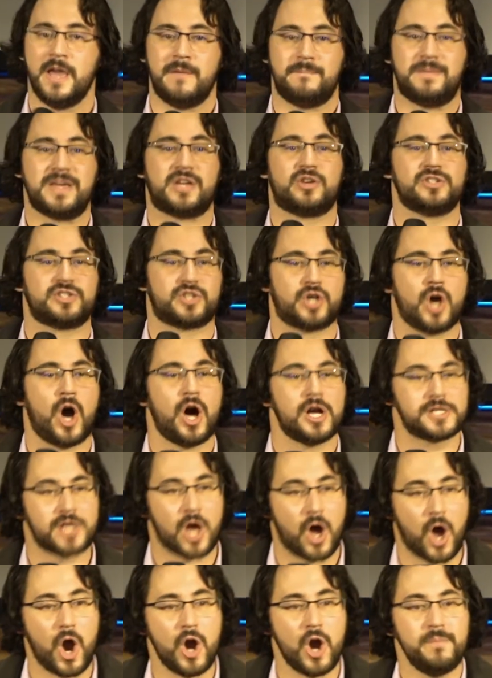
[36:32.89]
Because God's
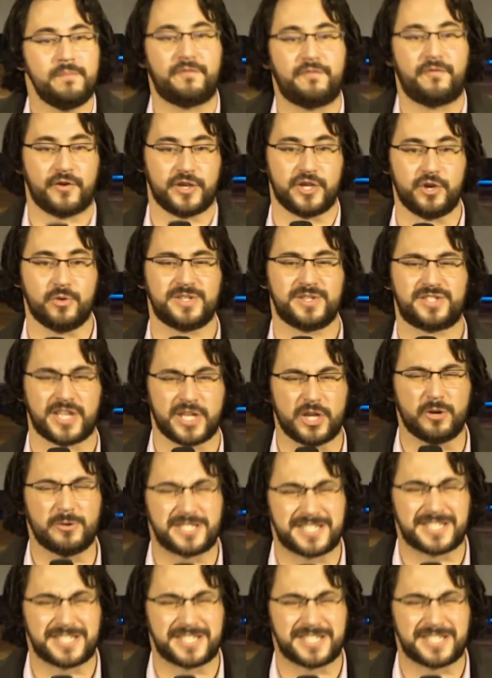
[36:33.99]
hope for you is that you would